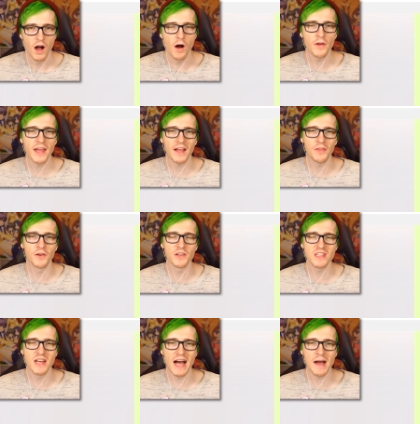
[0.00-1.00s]
Okay,
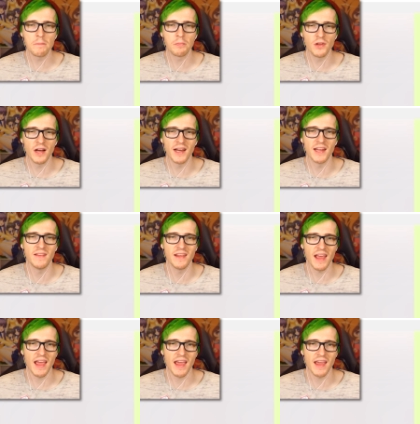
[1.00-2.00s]
there's not blood in
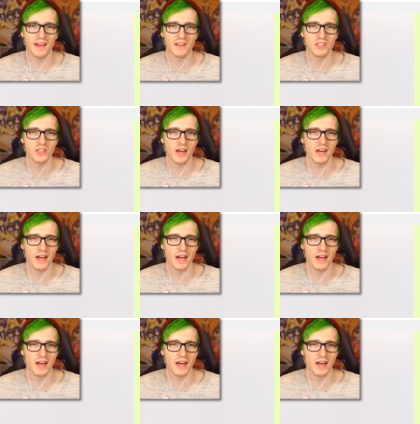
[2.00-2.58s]
the egg. Shut